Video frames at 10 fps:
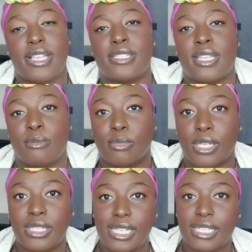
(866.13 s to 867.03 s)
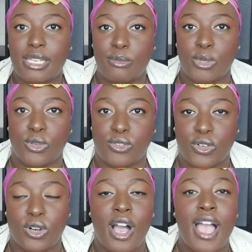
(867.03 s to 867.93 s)
It's completely
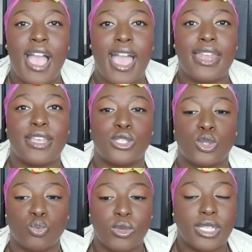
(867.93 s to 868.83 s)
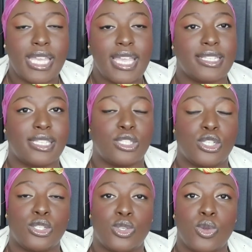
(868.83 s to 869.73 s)
beautiful and it's really easy
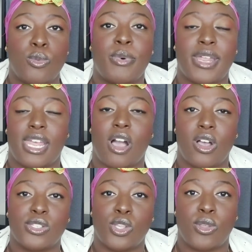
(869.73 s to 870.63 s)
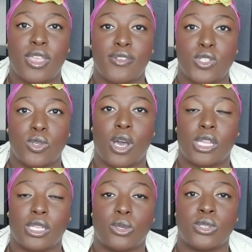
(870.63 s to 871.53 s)
to do, but it also gives you a
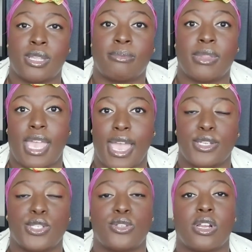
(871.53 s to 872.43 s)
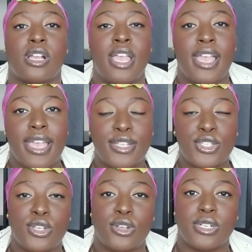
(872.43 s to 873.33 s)
little something extra
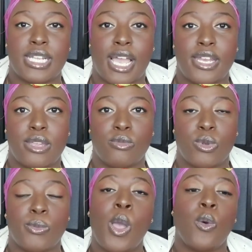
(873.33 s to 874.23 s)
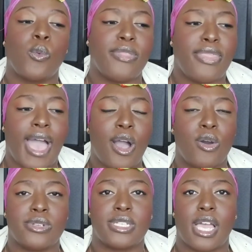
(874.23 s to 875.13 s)
into your dining room
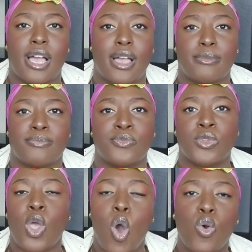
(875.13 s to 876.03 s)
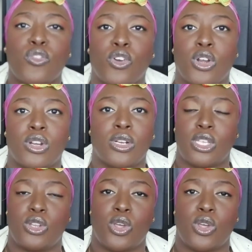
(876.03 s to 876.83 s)
without overdoing